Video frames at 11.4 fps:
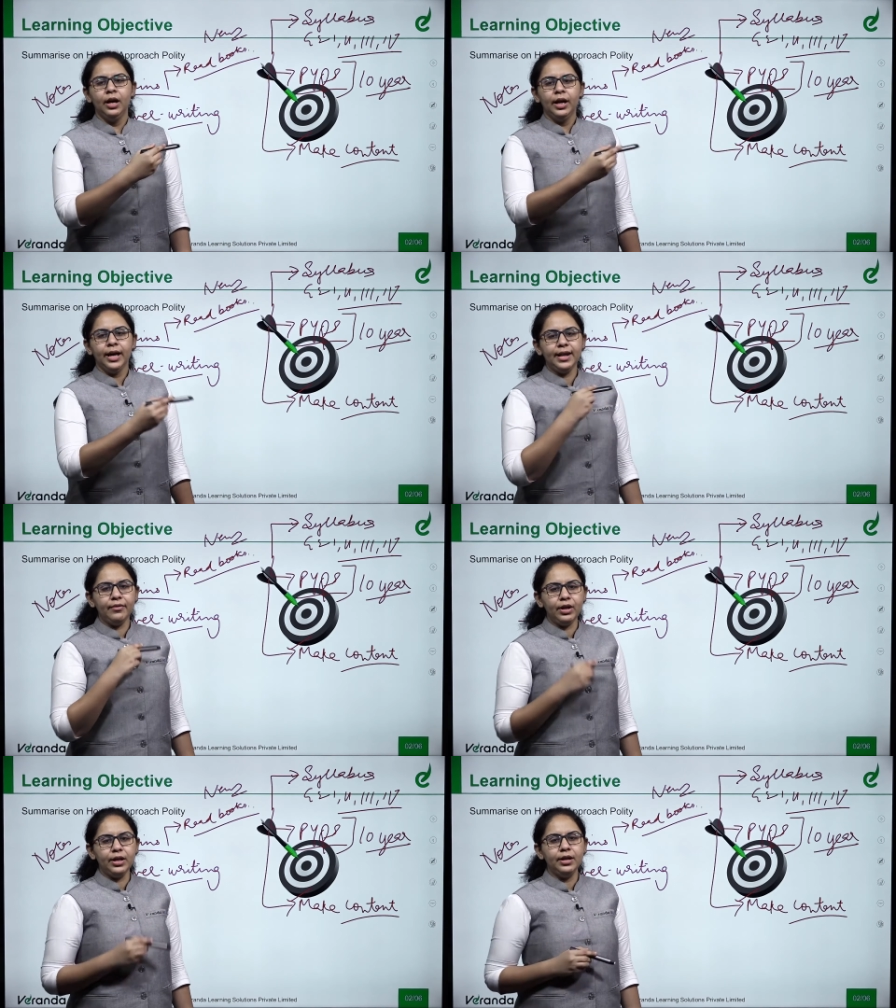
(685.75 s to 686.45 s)
In
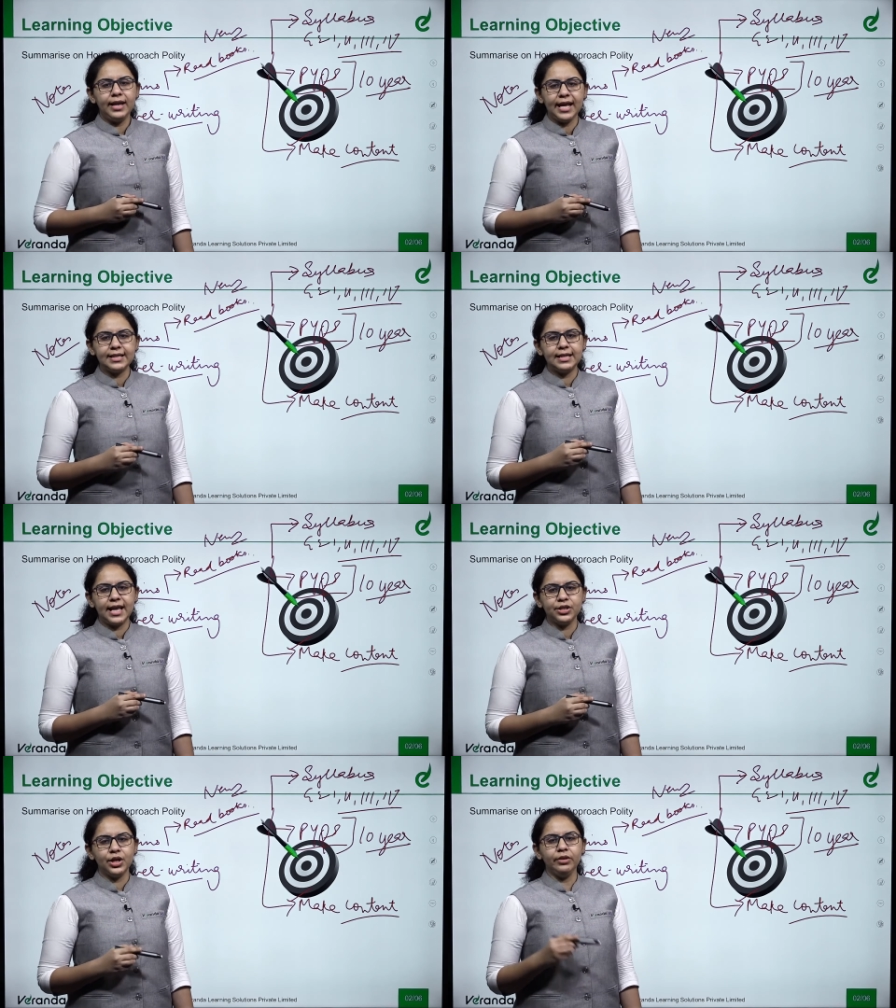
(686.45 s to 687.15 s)
our next
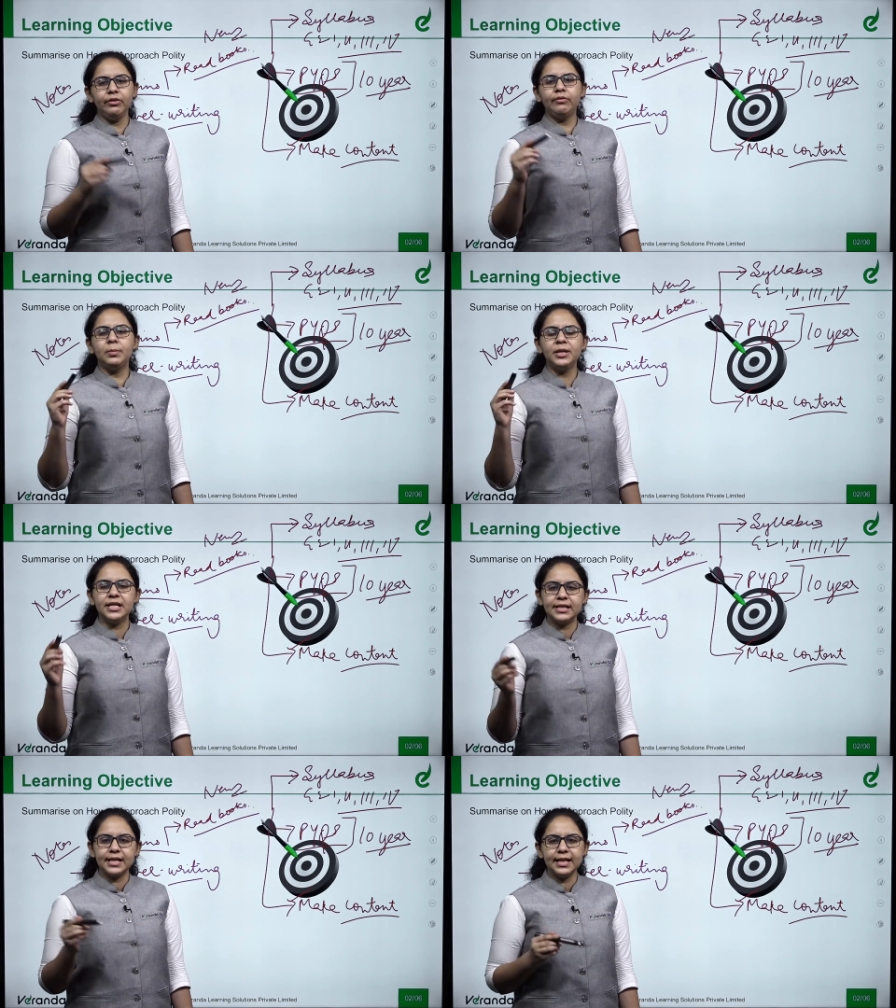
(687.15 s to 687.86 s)
lecture, we will be
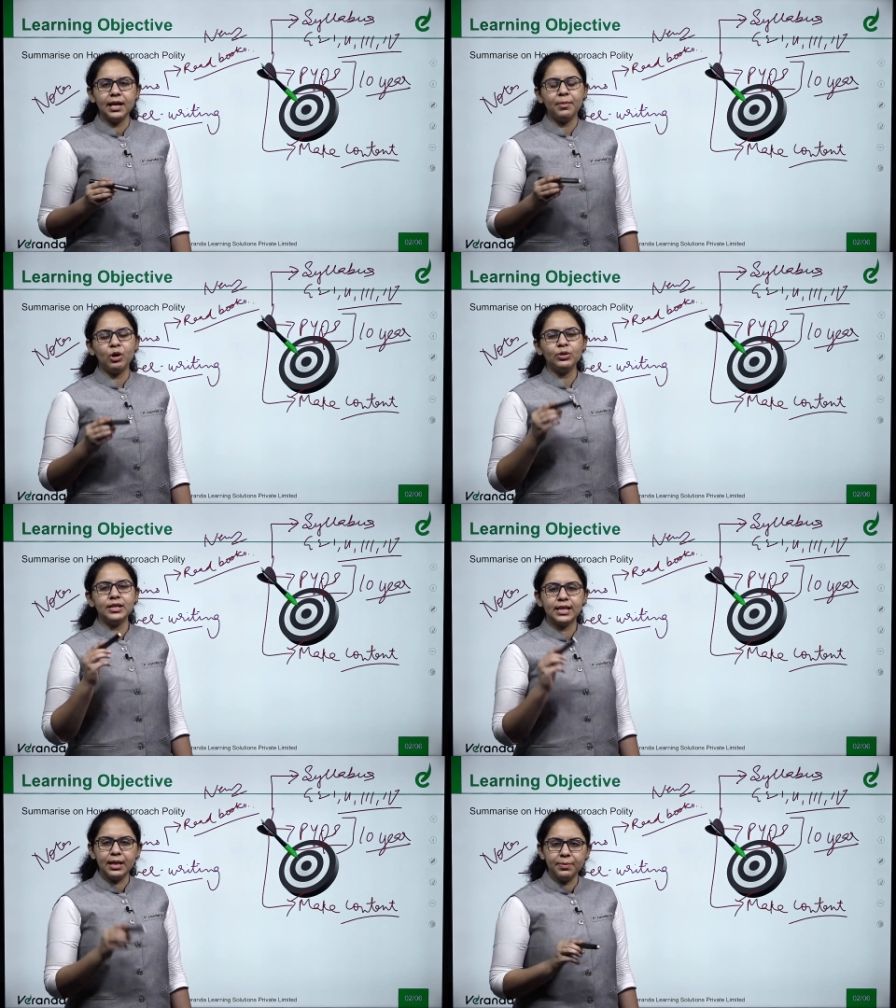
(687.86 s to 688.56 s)
discussing about the
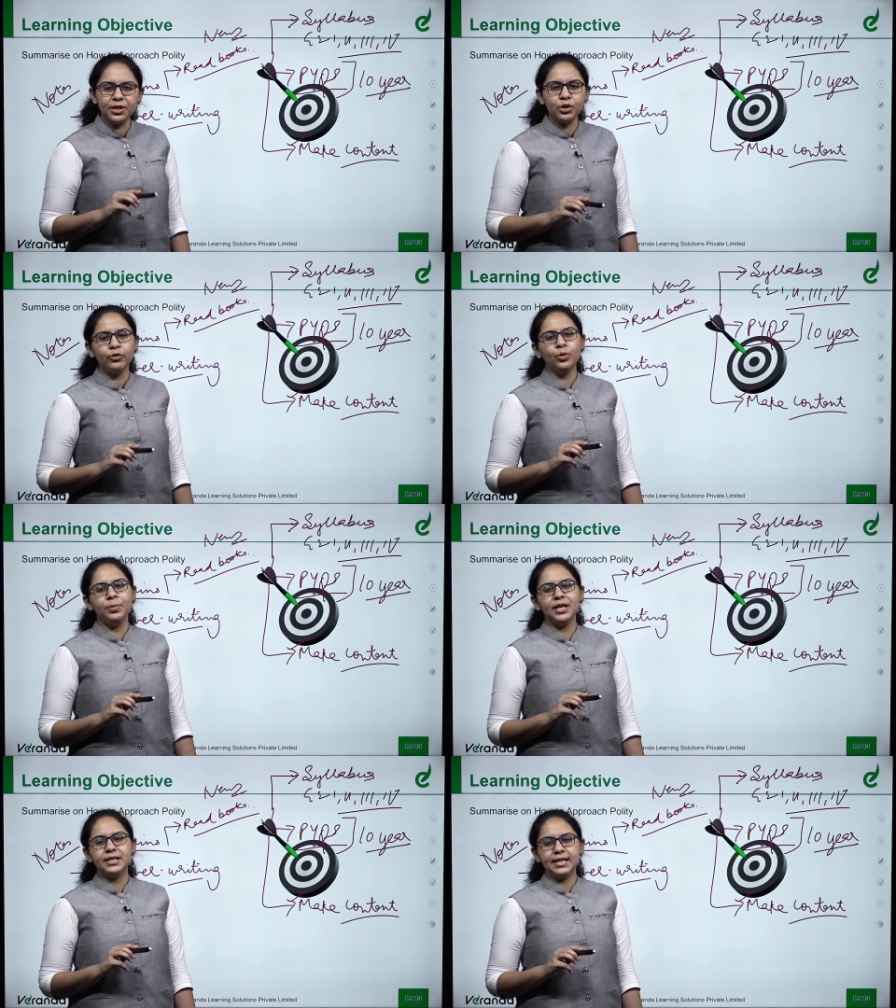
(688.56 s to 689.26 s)
syllabus of U
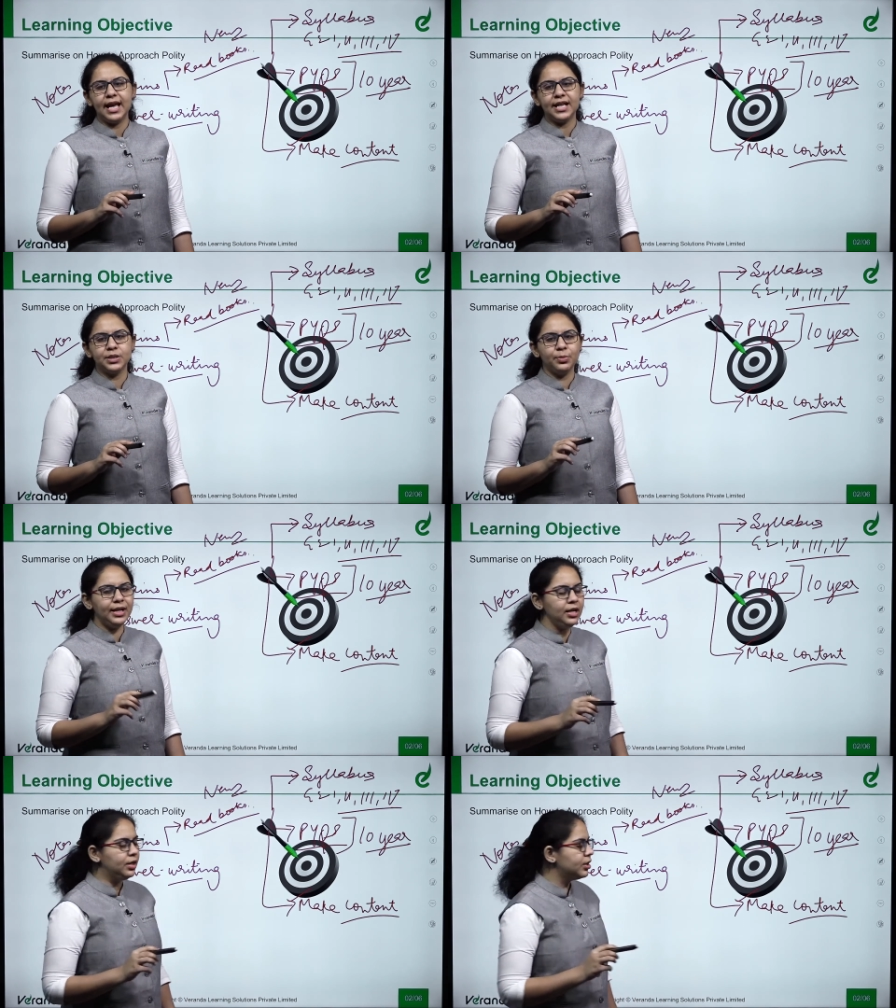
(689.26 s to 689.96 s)
P S C as well.